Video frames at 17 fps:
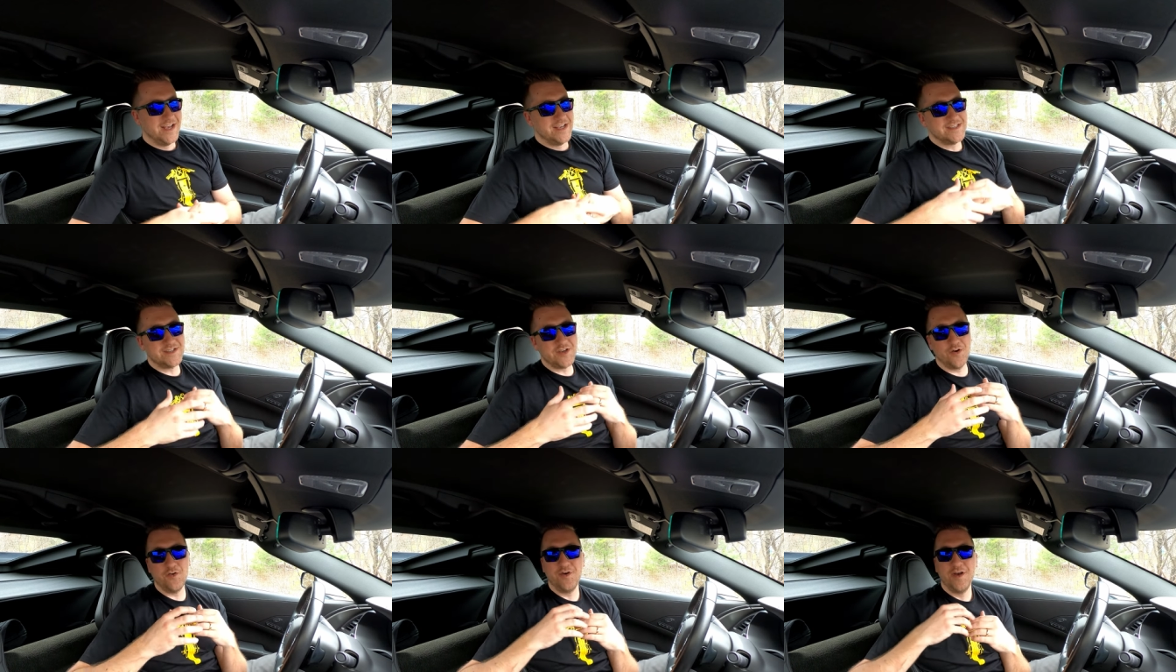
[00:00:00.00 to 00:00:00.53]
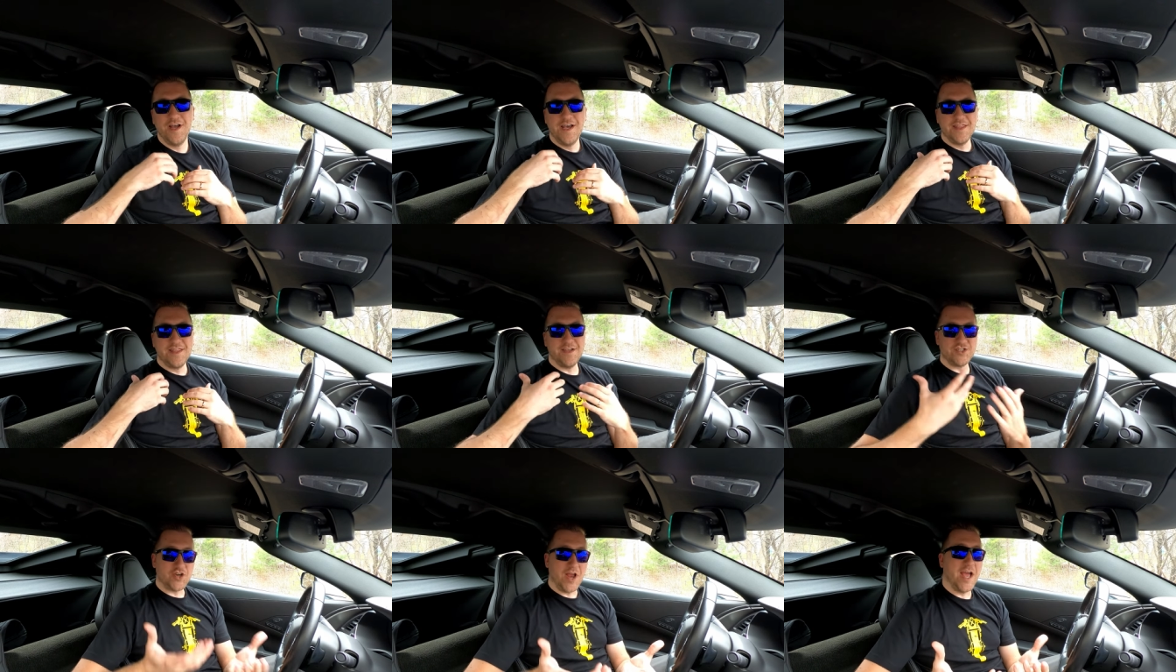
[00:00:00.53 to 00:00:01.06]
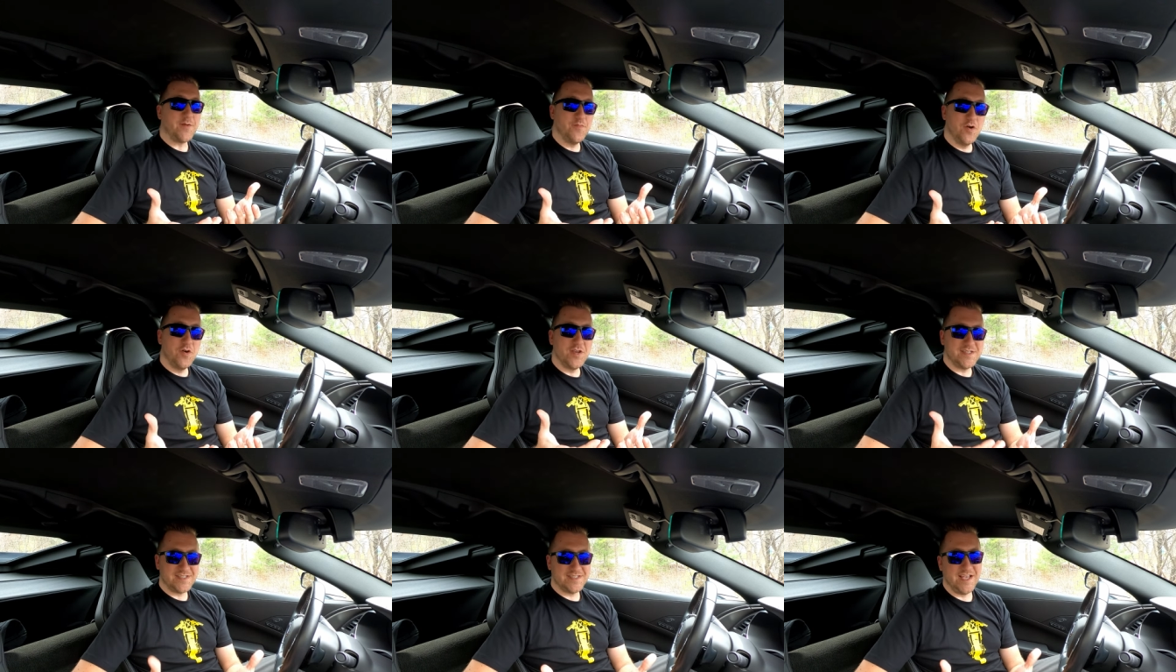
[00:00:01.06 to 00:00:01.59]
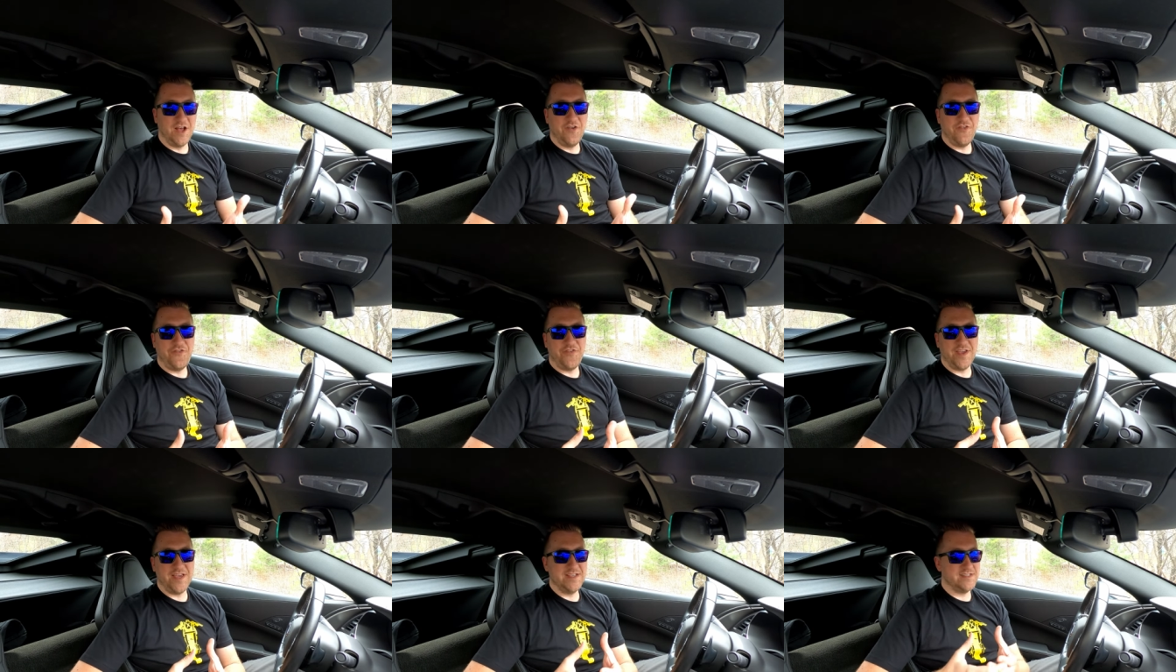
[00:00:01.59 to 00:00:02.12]
So the track mode
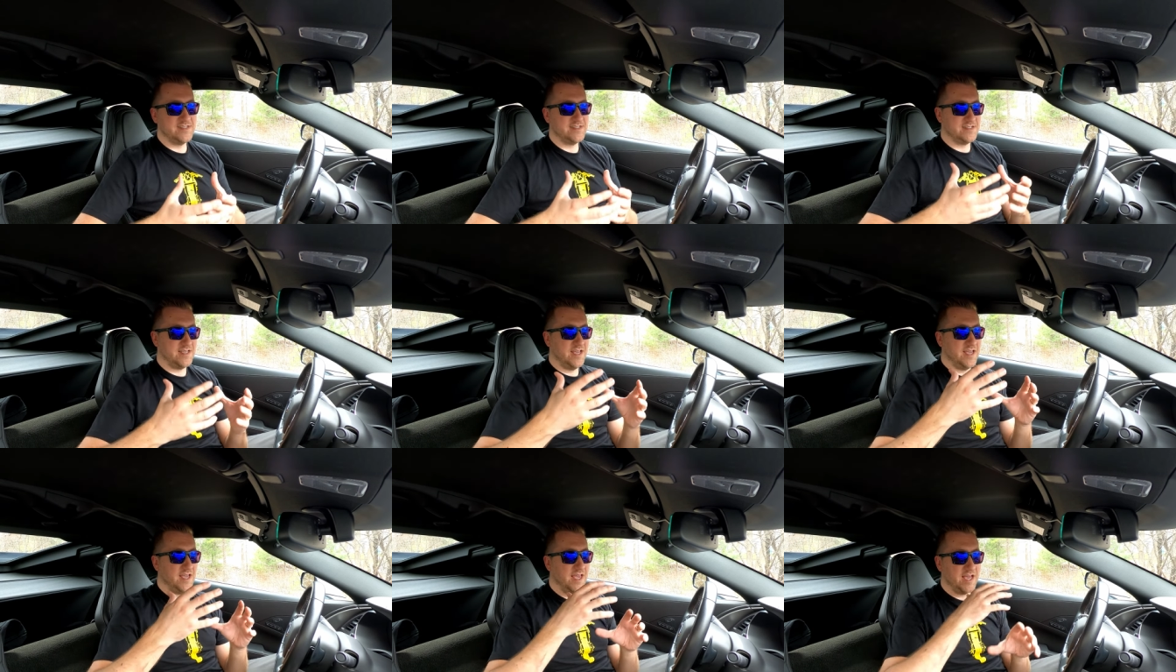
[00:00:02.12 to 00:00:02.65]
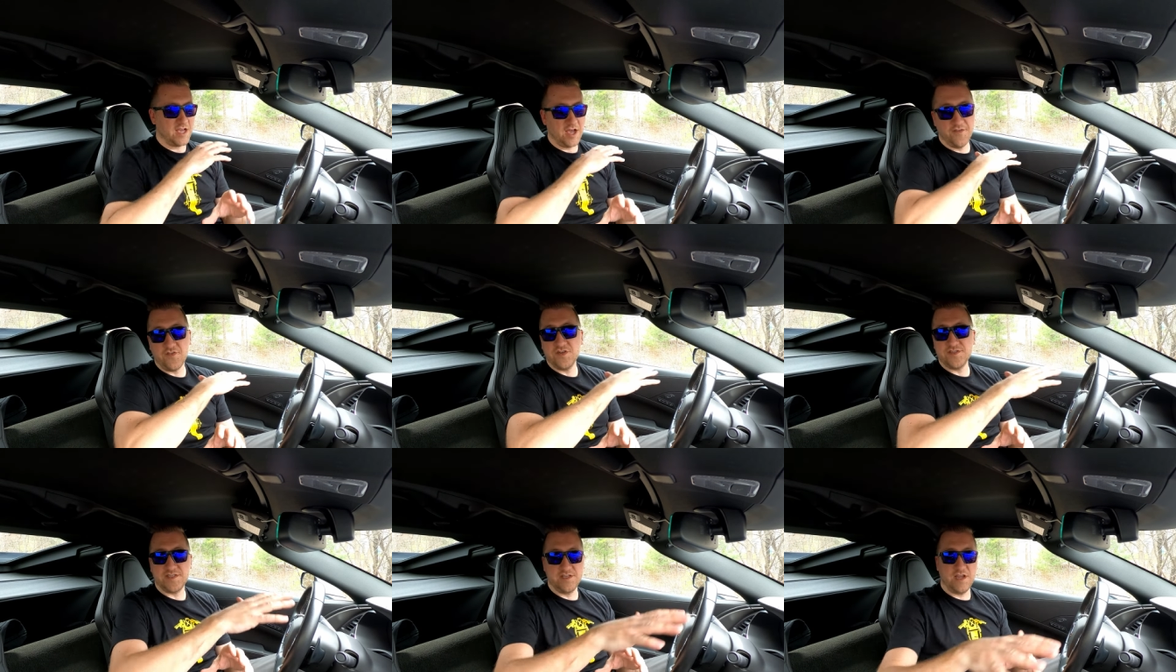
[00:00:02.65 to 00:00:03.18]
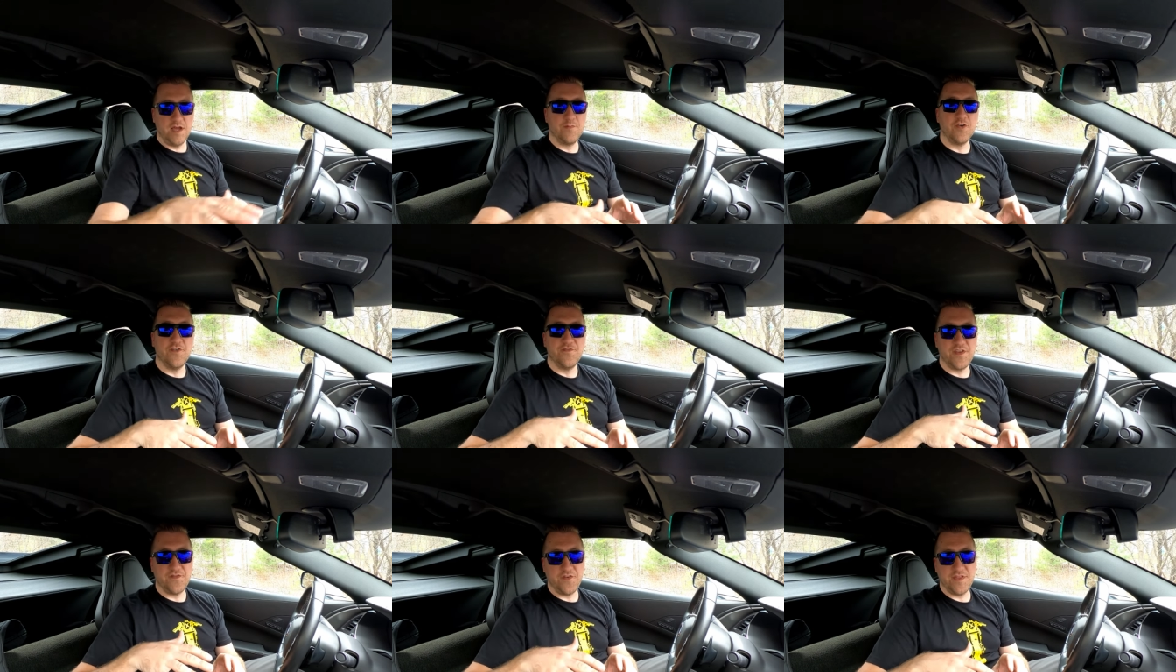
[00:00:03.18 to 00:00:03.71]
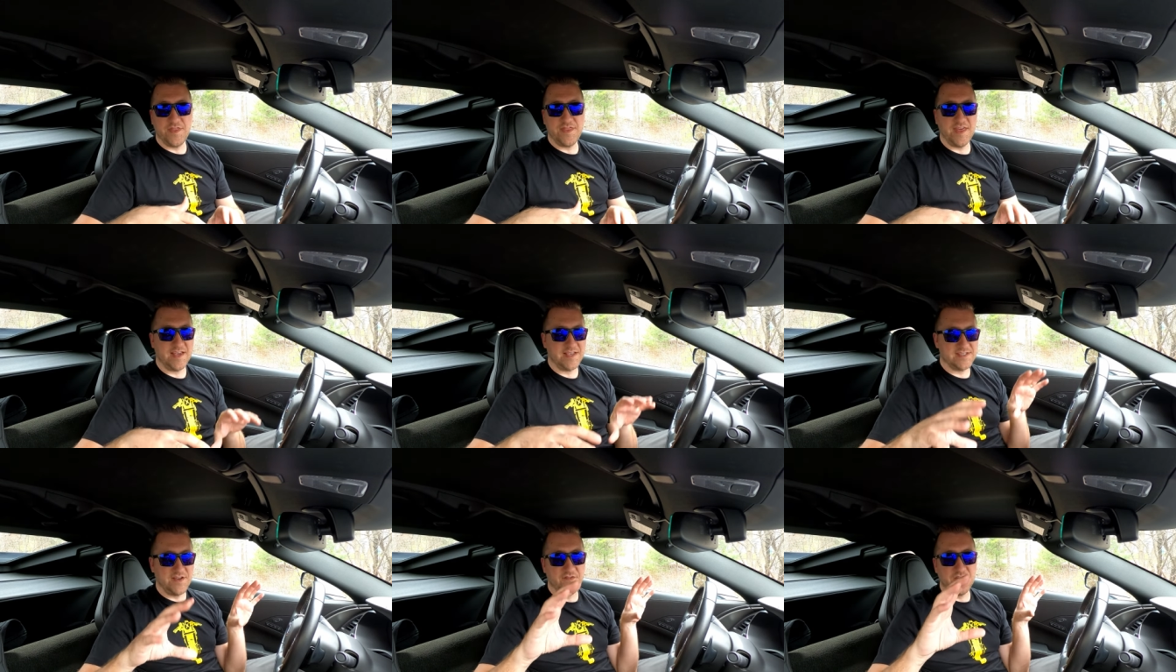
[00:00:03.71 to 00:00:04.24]
itself is, it covers a number of different
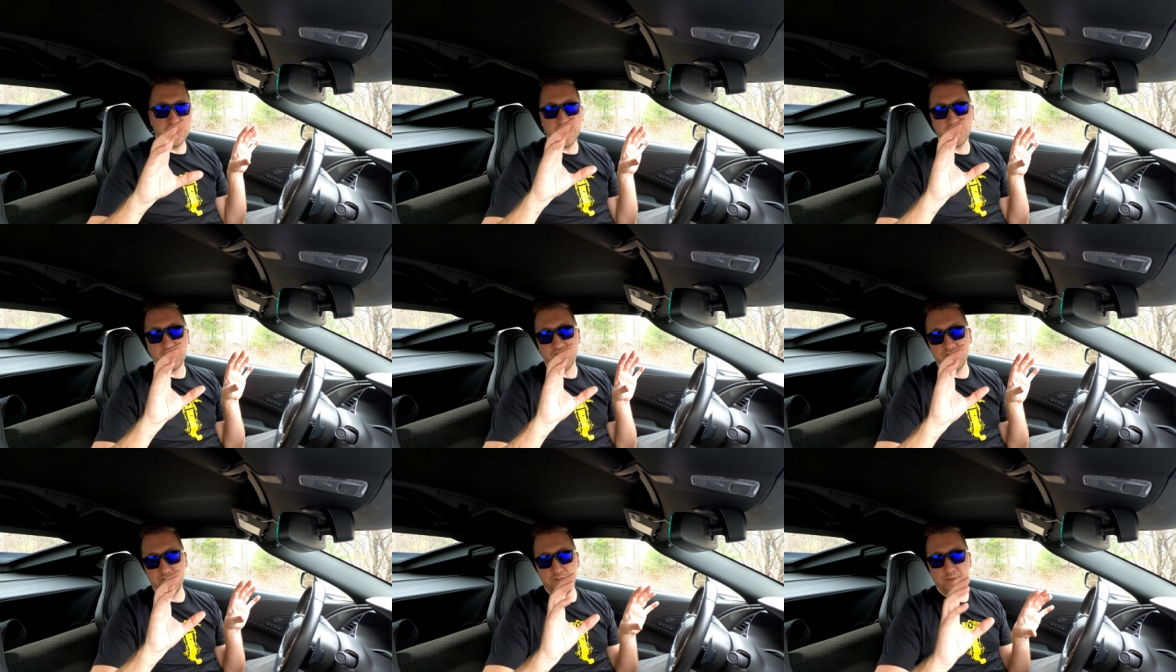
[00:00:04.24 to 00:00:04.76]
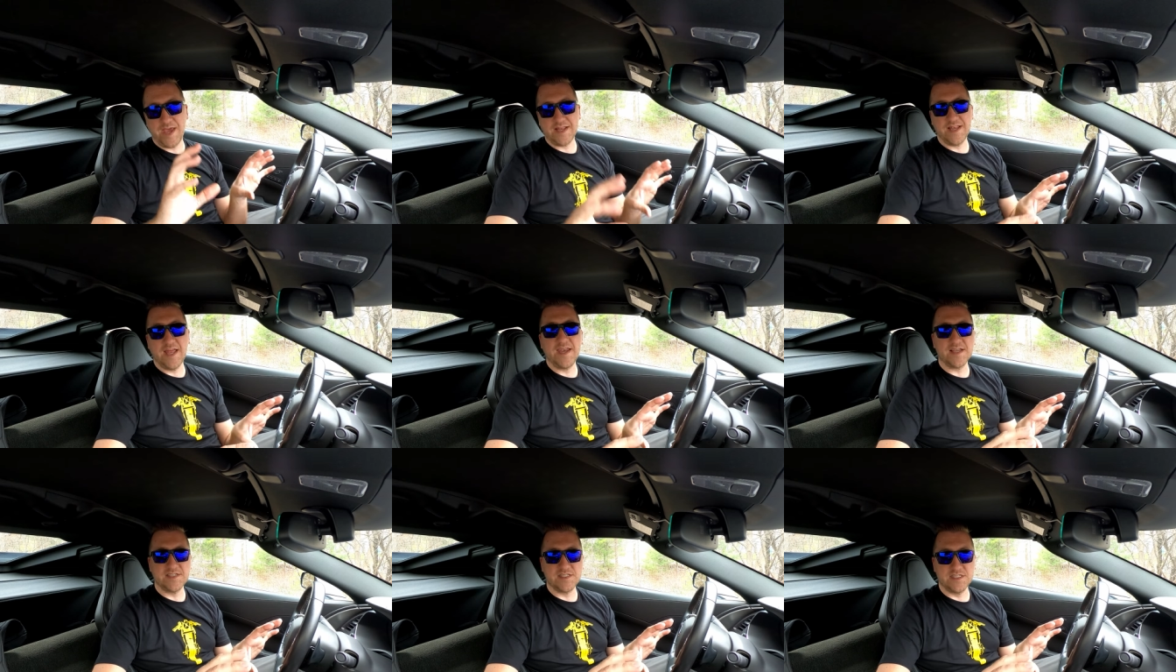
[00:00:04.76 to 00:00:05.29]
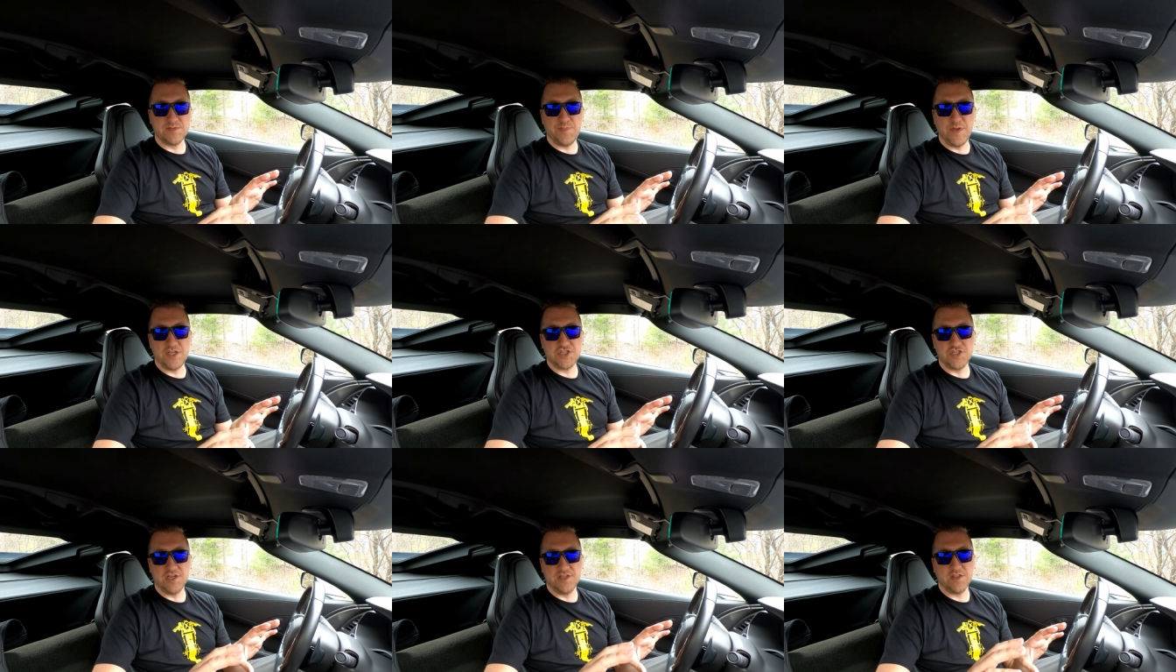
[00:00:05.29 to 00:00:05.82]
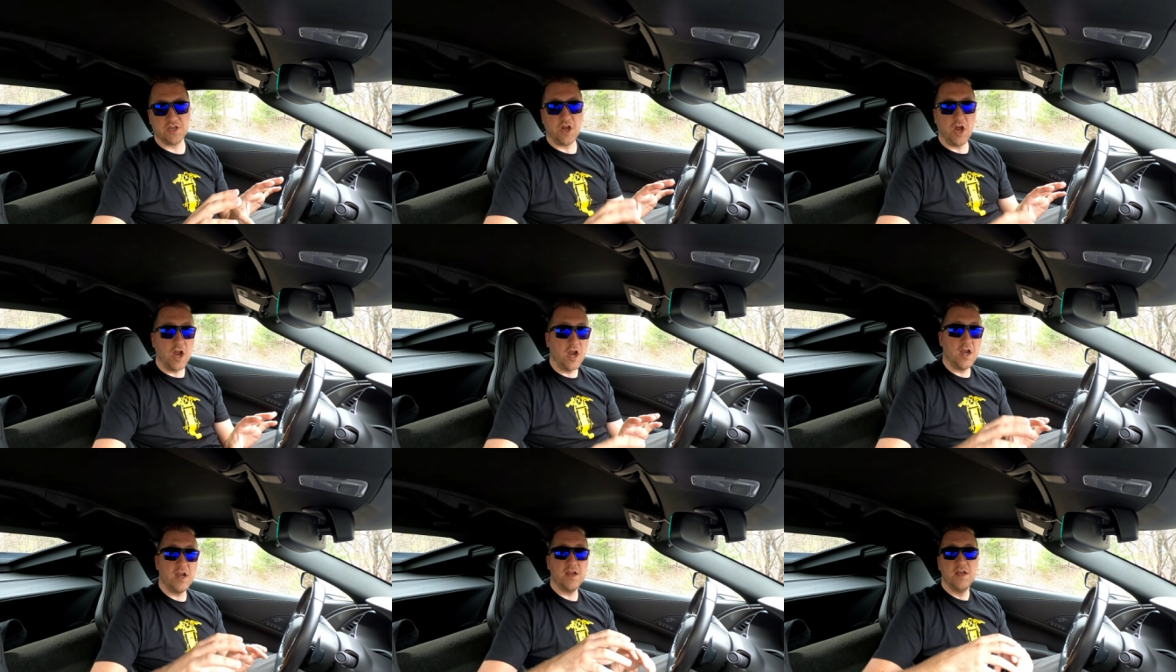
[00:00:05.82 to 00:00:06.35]
things, everything from the magnetic suspension in the
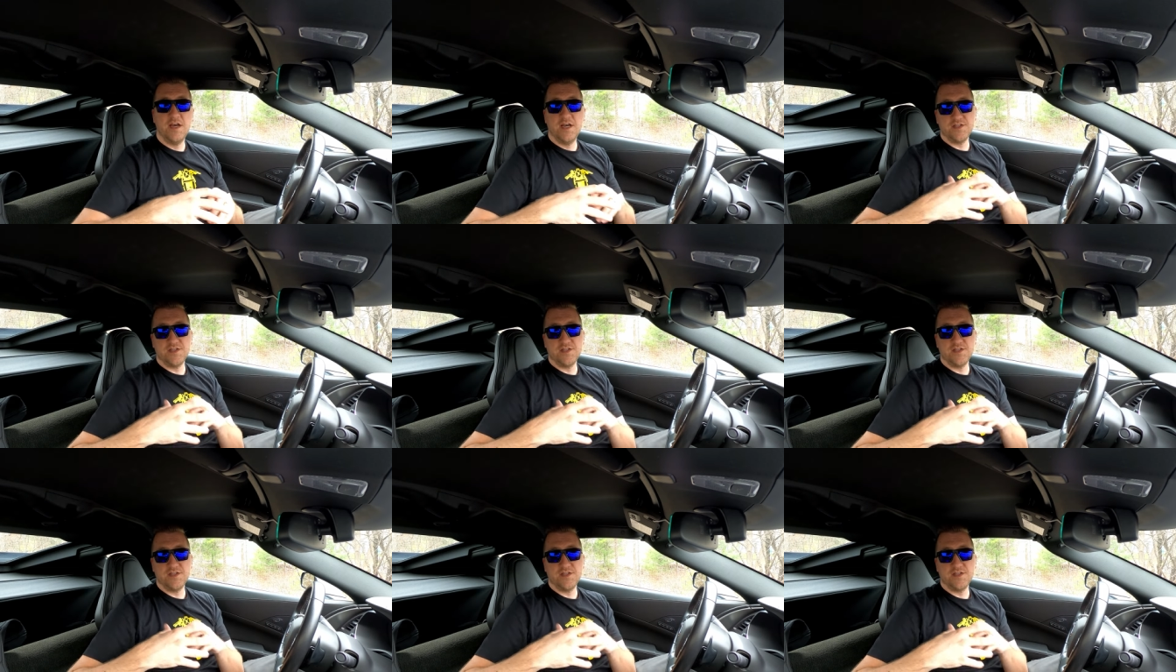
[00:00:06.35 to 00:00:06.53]
car